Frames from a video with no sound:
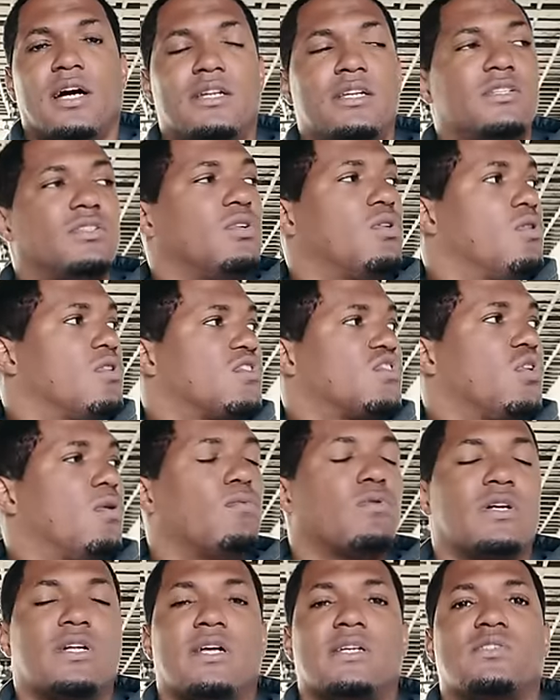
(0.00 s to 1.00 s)
I need to go
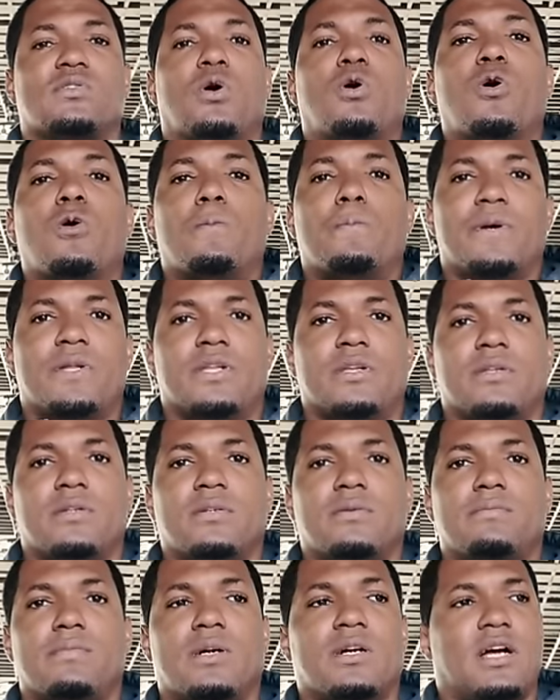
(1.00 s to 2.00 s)
somewhere that's open
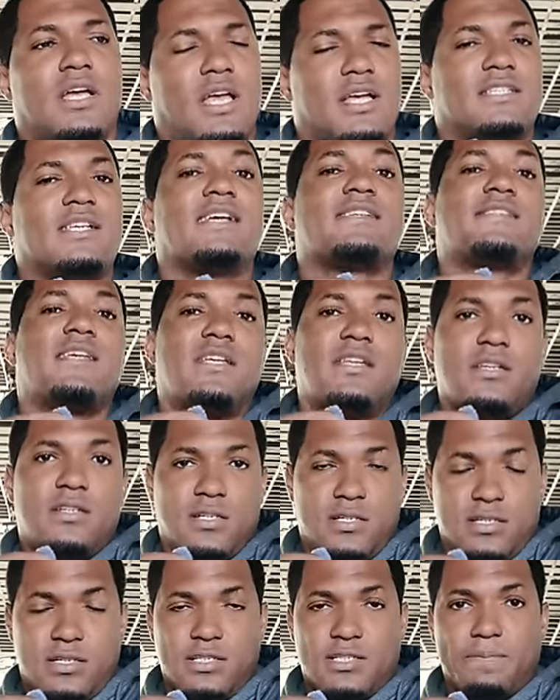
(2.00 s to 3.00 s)
because, as I said,
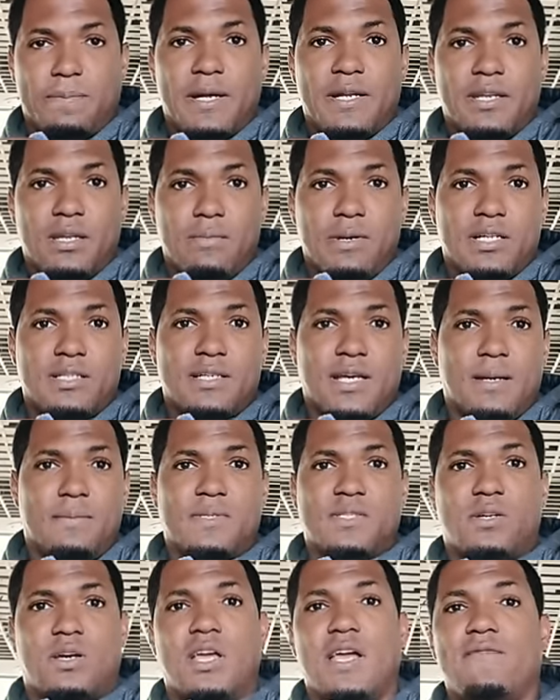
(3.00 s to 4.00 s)
it's pandemic time,
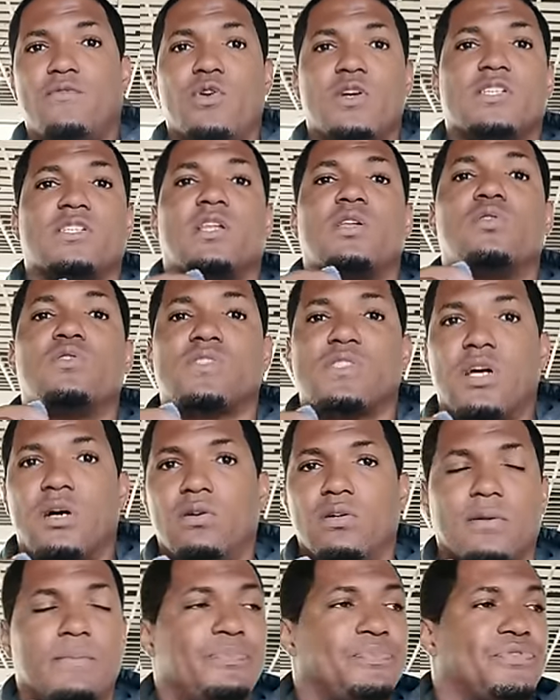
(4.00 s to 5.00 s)
so yeah. everywhere's closed
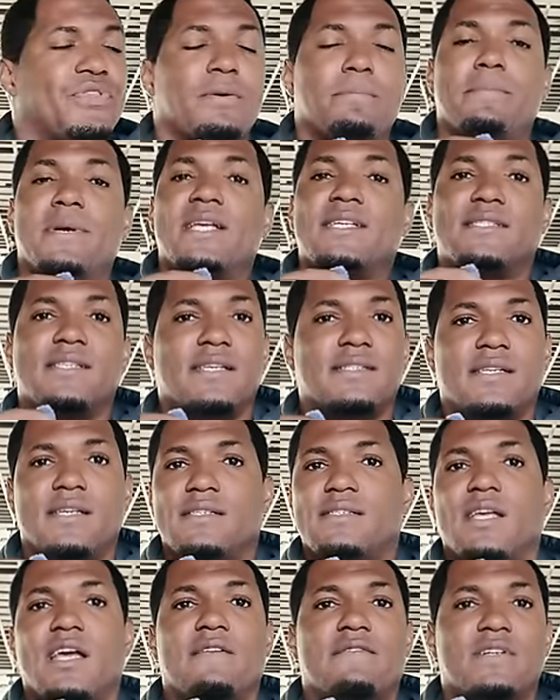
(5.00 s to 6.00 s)
down. Yeah.
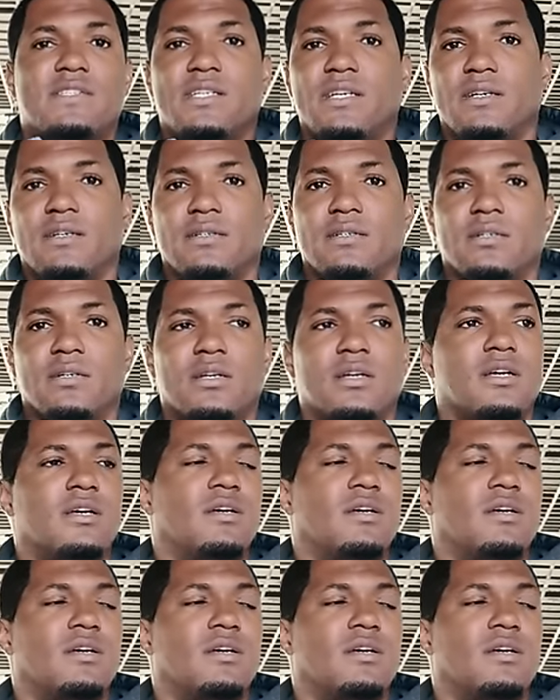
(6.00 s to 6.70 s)
Businesses, everything.